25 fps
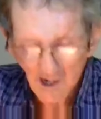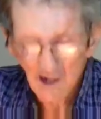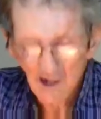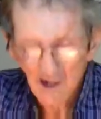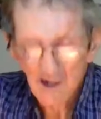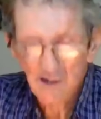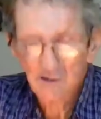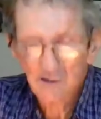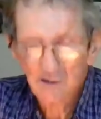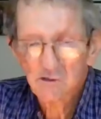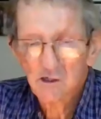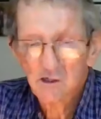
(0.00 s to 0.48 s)

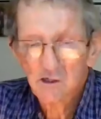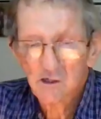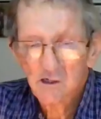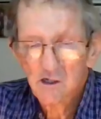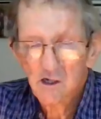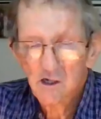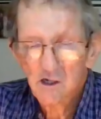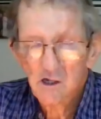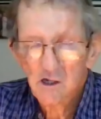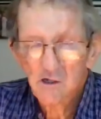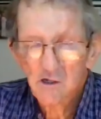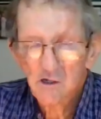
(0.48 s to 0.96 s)
And
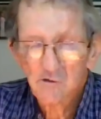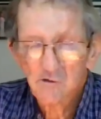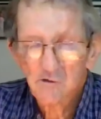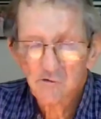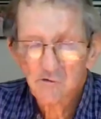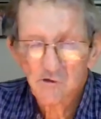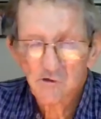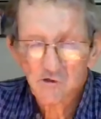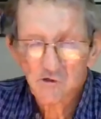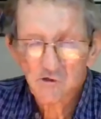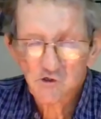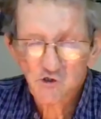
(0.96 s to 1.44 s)

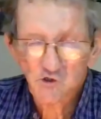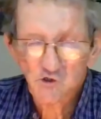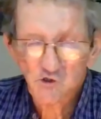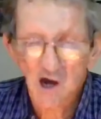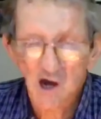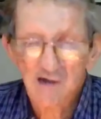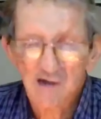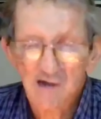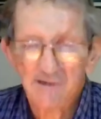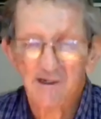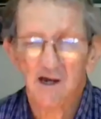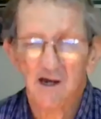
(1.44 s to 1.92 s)
the
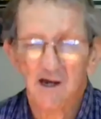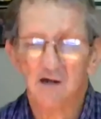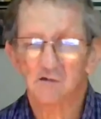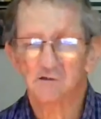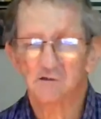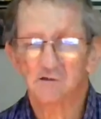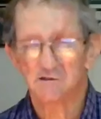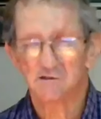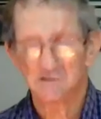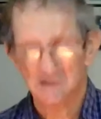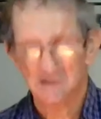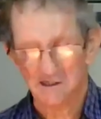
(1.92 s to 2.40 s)
strike
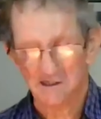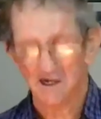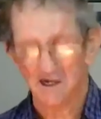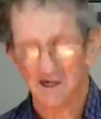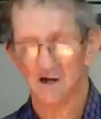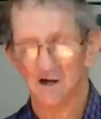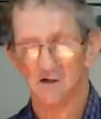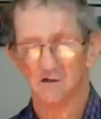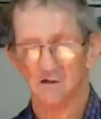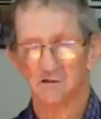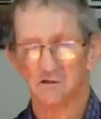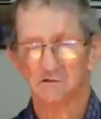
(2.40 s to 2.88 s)
hour, D
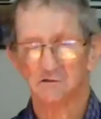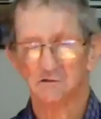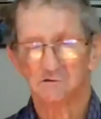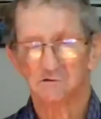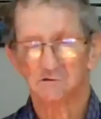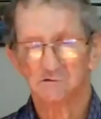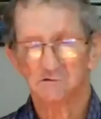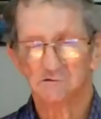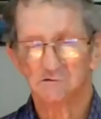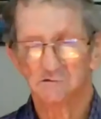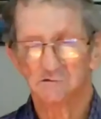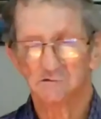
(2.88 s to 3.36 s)
hour,
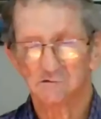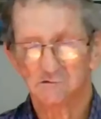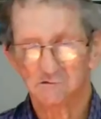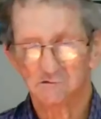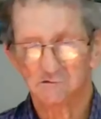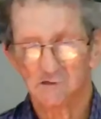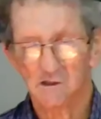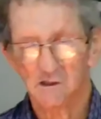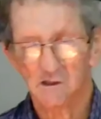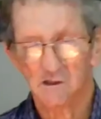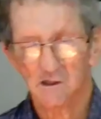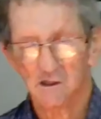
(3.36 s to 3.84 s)

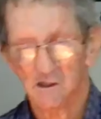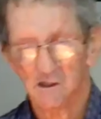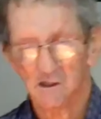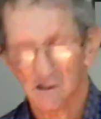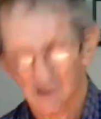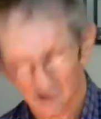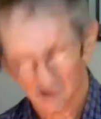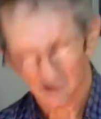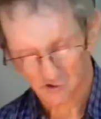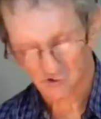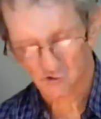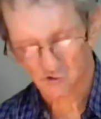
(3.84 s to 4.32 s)

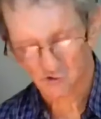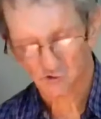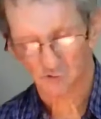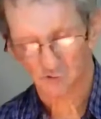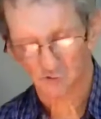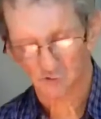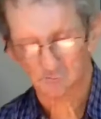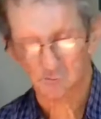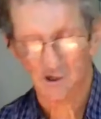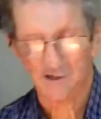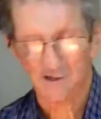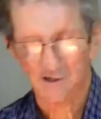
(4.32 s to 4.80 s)

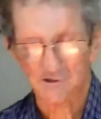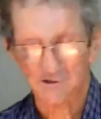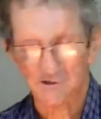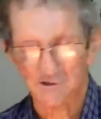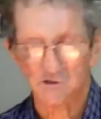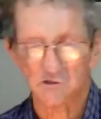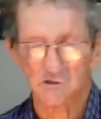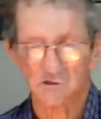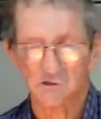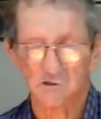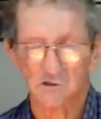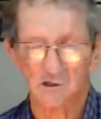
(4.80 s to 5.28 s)
took
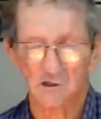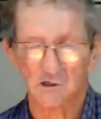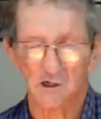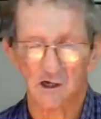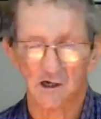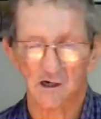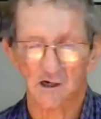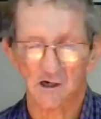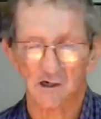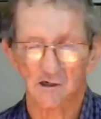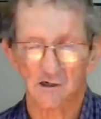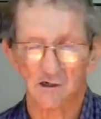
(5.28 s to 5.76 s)
place.
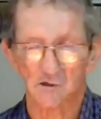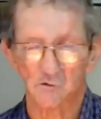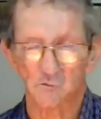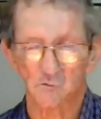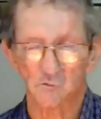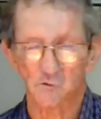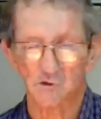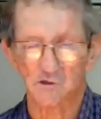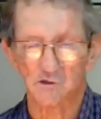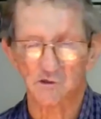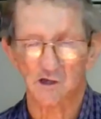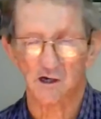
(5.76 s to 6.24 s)
And
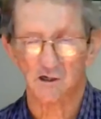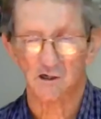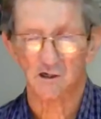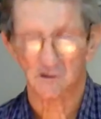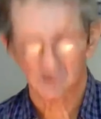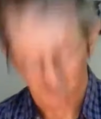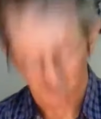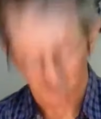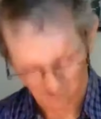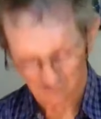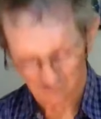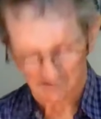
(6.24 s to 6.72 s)
with
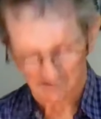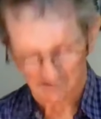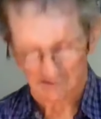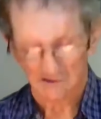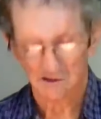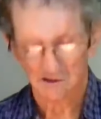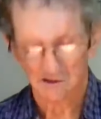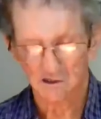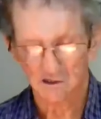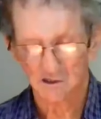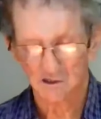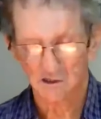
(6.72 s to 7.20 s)
our
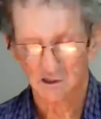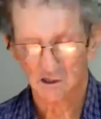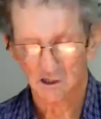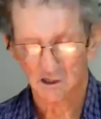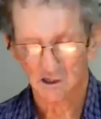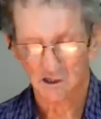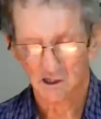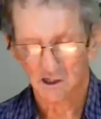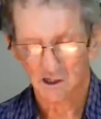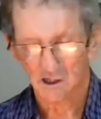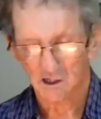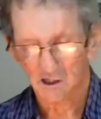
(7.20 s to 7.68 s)

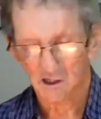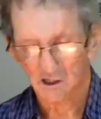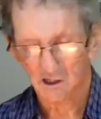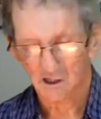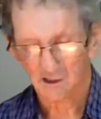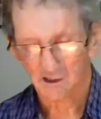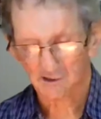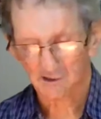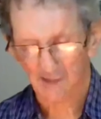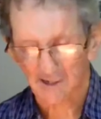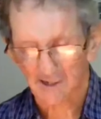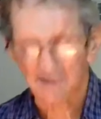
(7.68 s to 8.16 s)

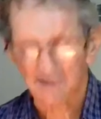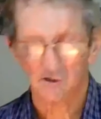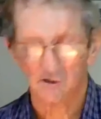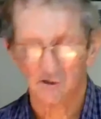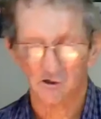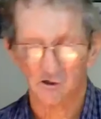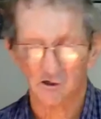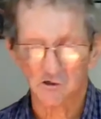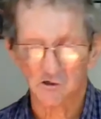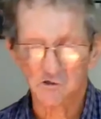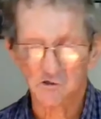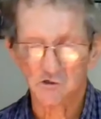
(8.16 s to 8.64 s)
K
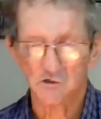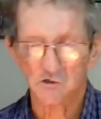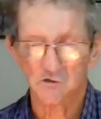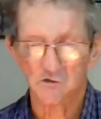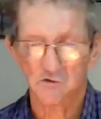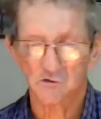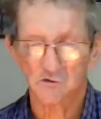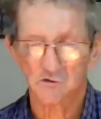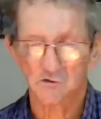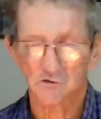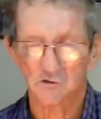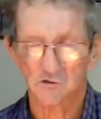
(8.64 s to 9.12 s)
cars,
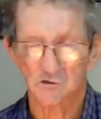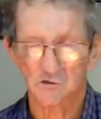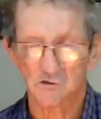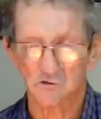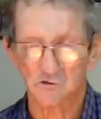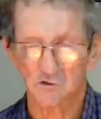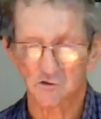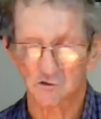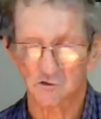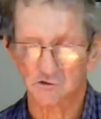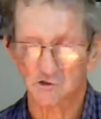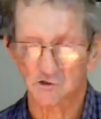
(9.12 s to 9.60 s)

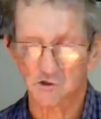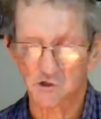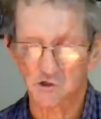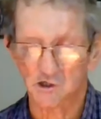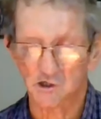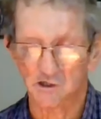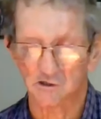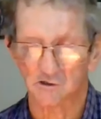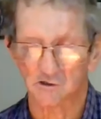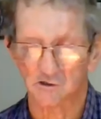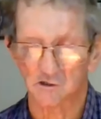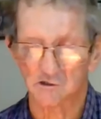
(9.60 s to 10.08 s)
not the
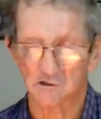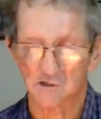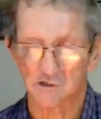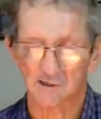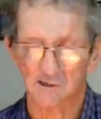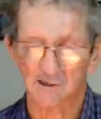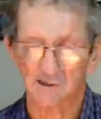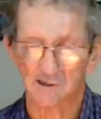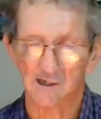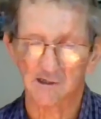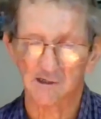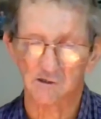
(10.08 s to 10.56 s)
G cars,
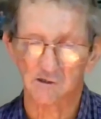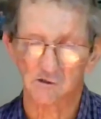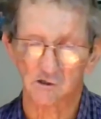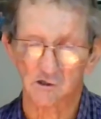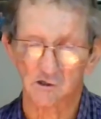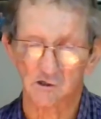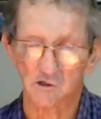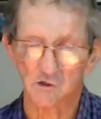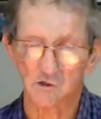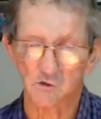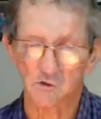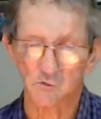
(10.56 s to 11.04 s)
our K
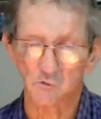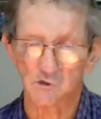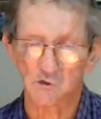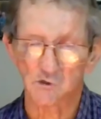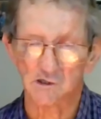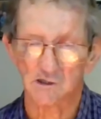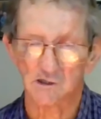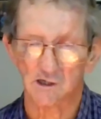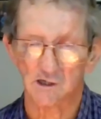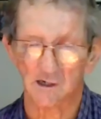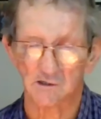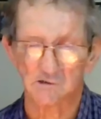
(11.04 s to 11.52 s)
cars,
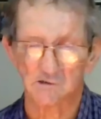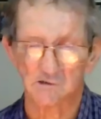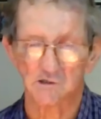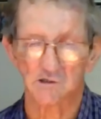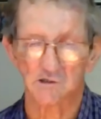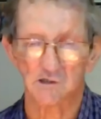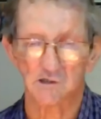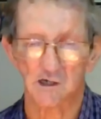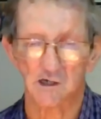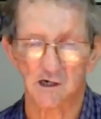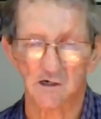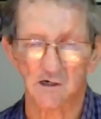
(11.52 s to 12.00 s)
we
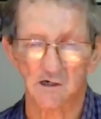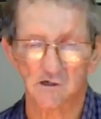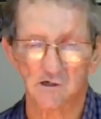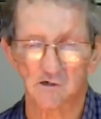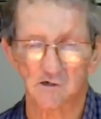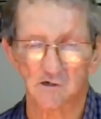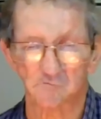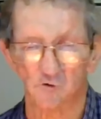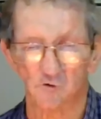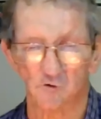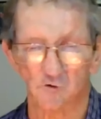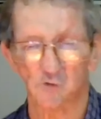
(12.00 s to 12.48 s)
entered the
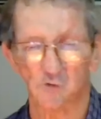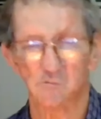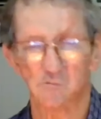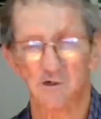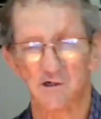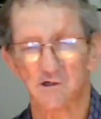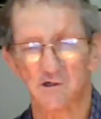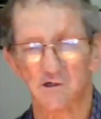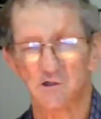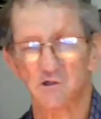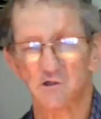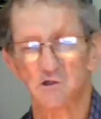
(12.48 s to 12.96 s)
area 4
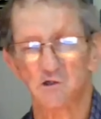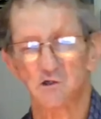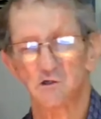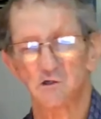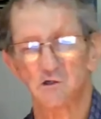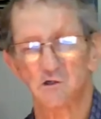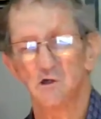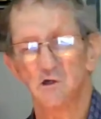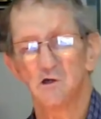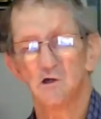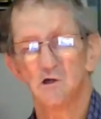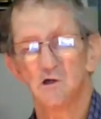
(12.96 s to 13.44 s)

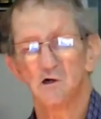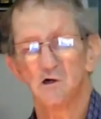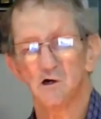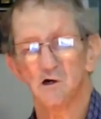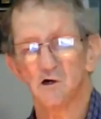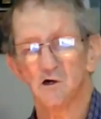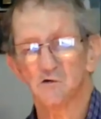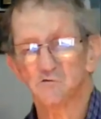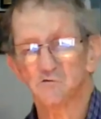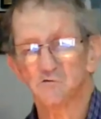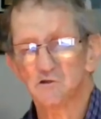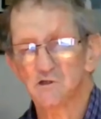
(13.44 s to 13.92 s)
minutes
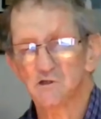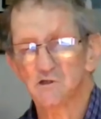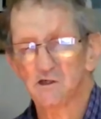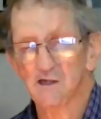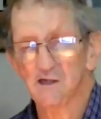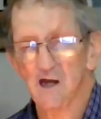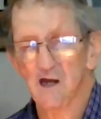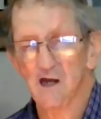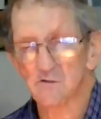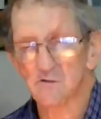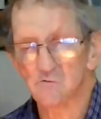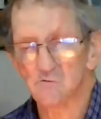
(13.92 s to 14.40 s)
after the
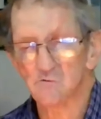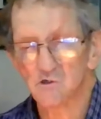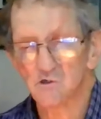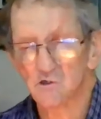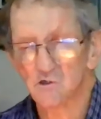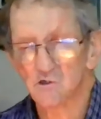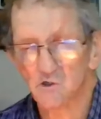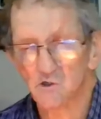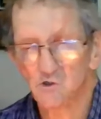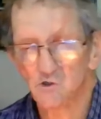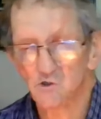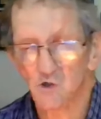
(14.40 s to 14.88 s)

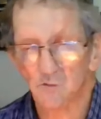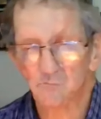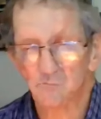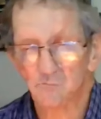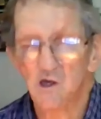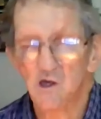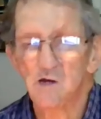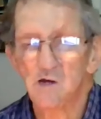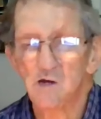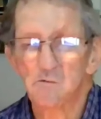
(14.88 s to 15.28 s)
Canberras had dropped